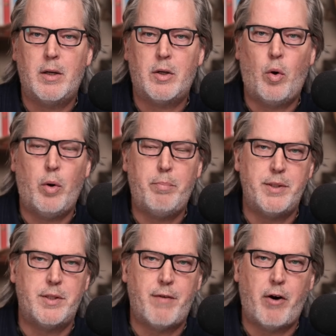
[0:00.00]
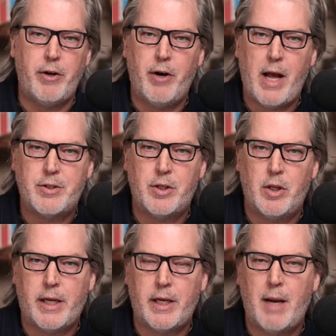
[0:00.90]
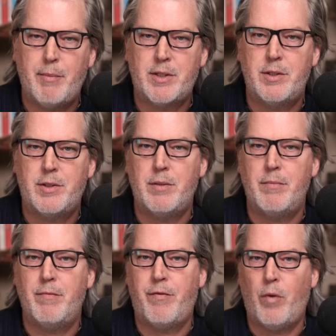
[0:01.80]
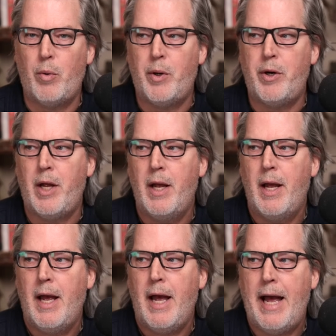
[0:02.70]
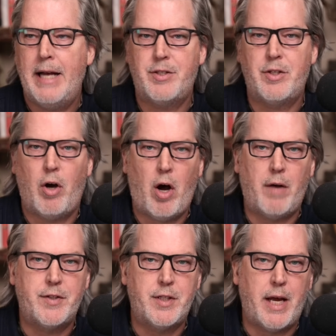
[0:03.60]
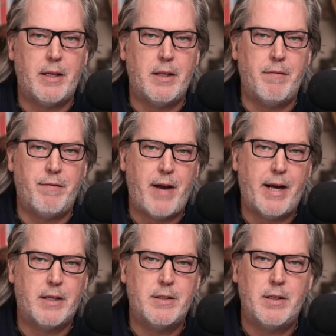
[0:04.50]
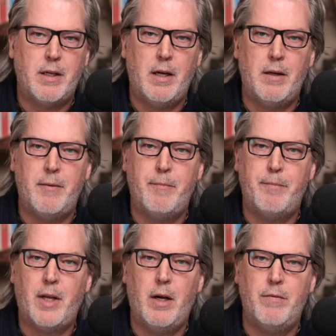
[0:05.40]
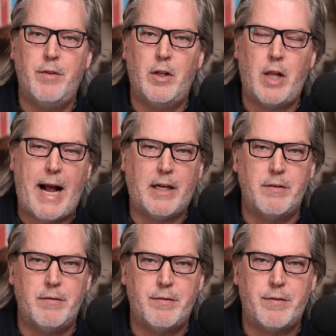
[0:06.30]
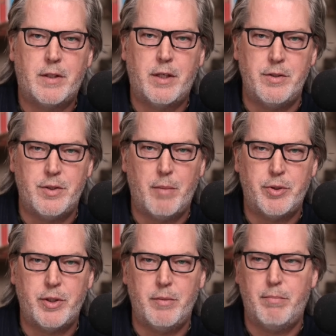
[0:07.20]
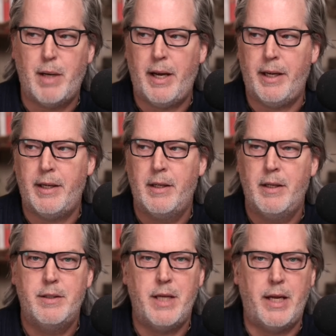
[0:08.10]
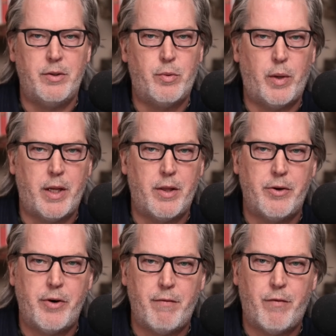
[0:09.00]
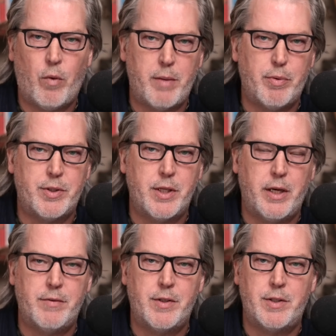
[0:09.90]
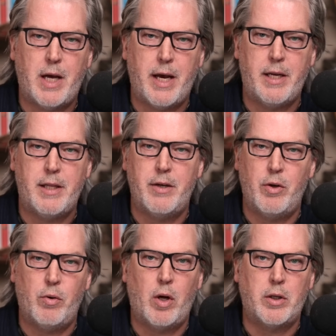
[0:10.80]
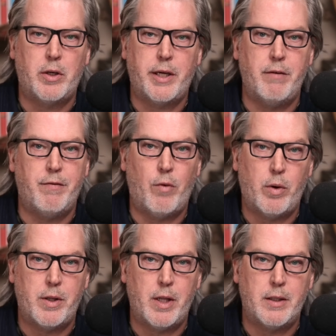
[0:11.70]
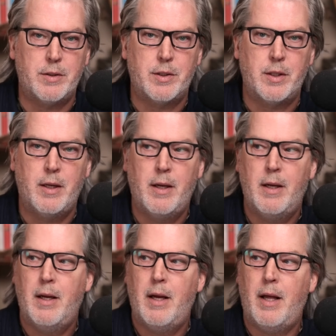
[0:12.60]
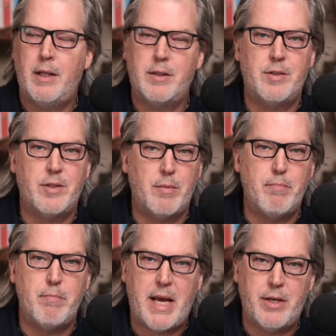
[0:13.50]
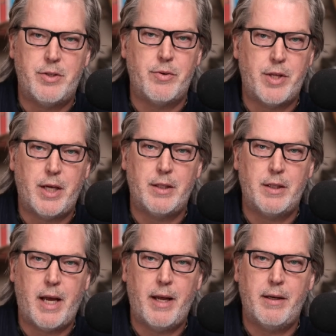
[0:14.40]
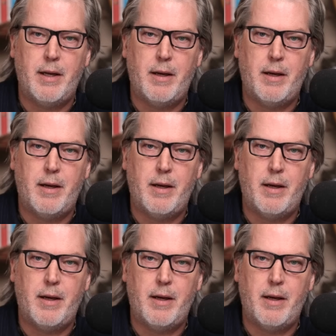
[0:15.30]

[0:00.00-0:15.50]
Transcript: corpus of our international economic system forward has to offset the fact of the lack of consumption by 10, 20, 30, 40% of society that no longer can afford things. I think this is a major thing that